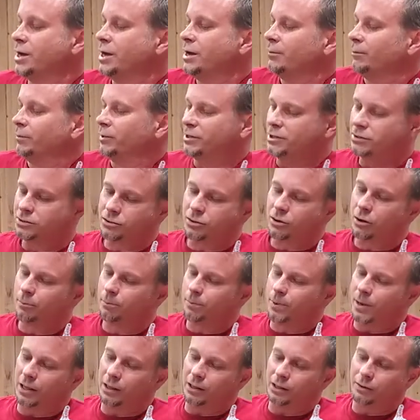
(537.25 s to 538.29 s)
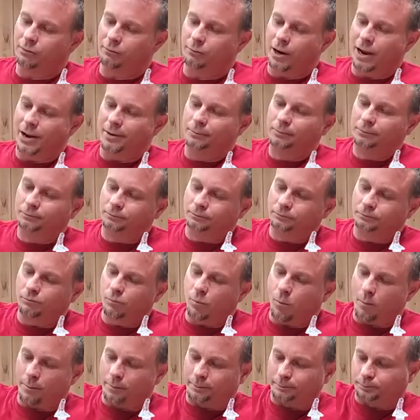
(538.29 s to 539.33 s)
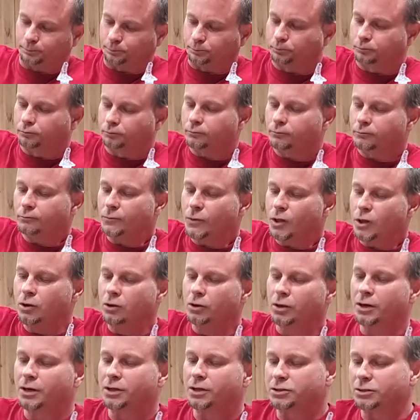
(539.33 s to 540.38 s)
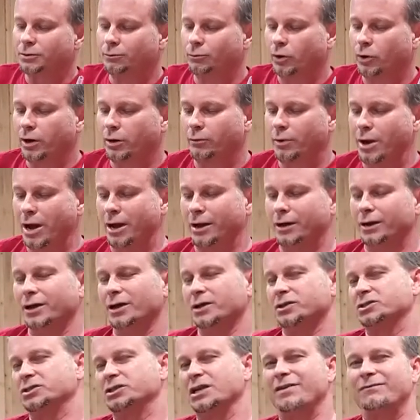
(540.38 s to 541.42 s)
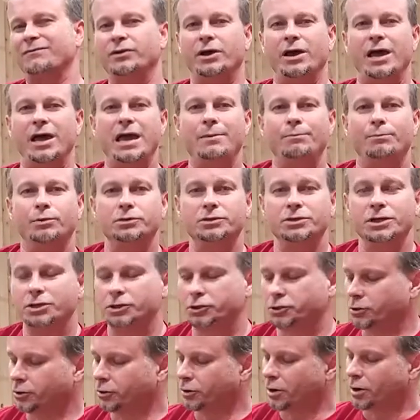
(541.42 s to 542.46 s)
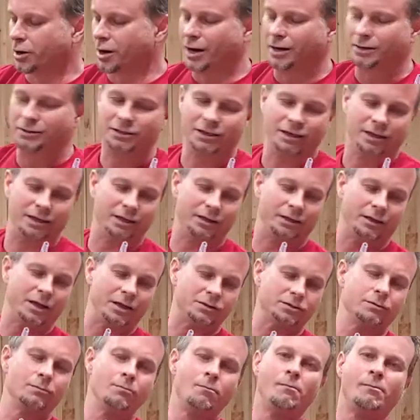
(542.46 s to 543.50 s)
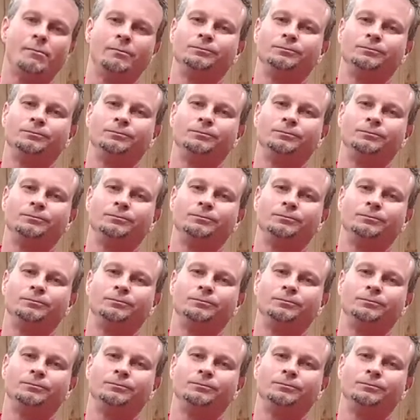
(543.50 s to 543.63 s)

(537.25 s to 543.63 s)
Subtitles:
But this is called Pelican Red. You're looking at somewhere around a 7 to 8% sugar content in this.